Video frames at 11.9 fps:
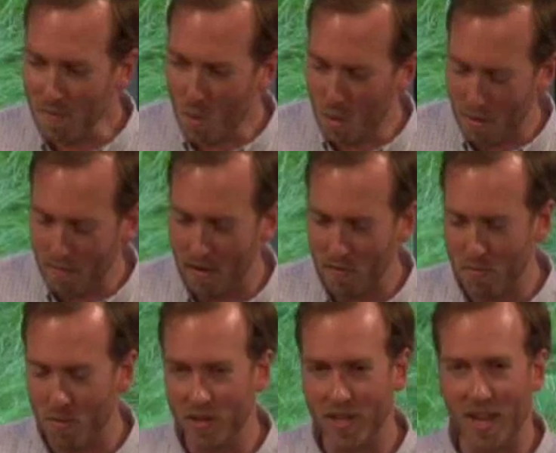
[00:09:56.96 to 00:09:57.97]
one of my favorite
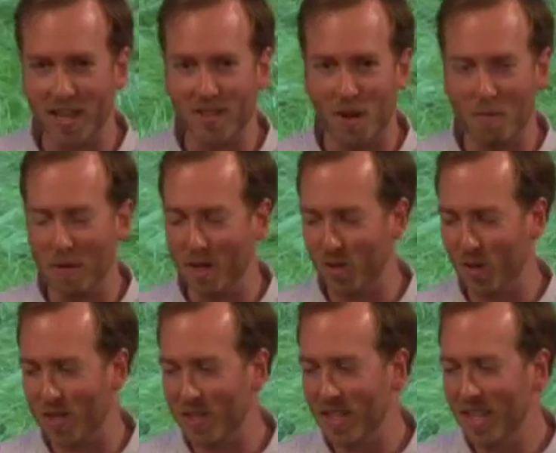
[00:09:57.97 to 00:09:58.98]
print ads on
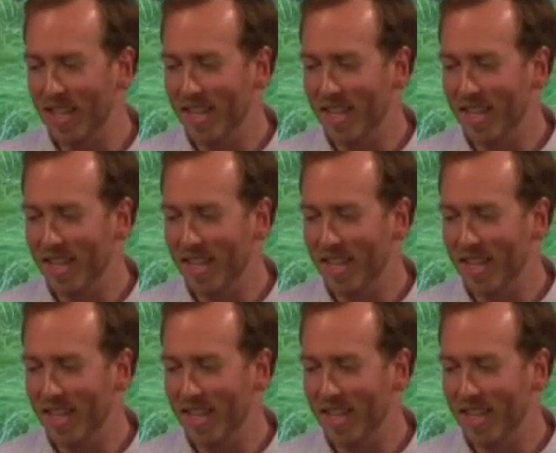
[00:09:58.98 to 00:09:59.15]
Pinterest.